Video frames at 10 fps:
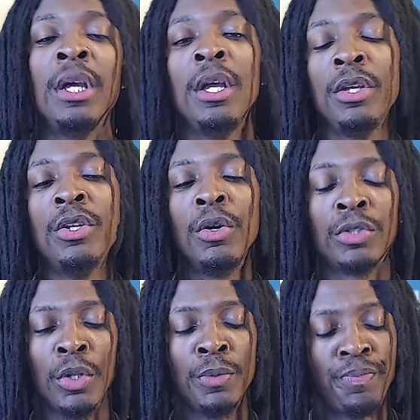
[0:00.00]
You know,
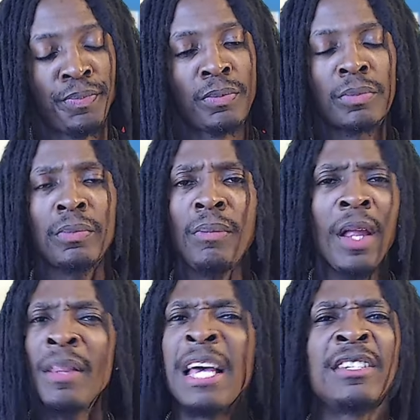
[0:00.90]
so
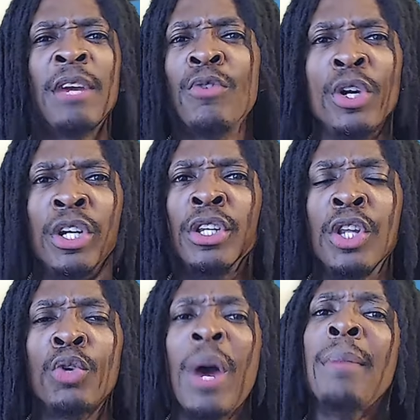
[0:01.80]
that's never a good
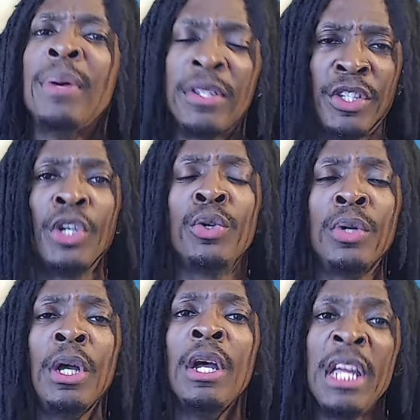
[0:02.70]
look, right? But still,
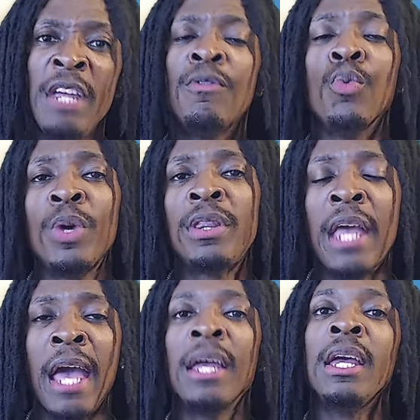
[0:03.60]
even with
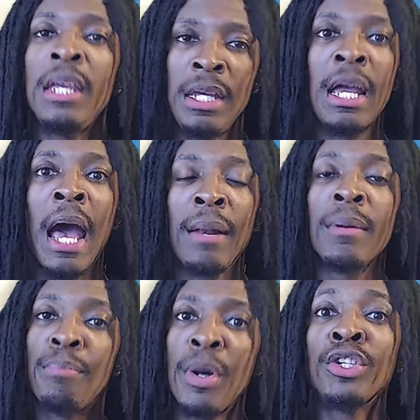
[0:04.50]
that, he got
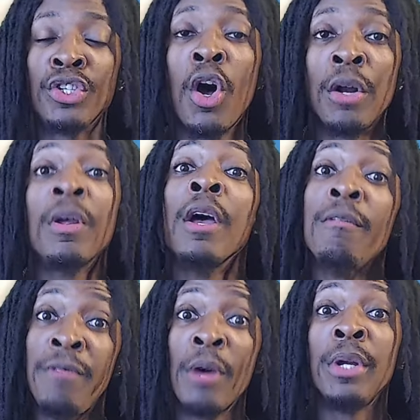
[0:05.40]
punched on very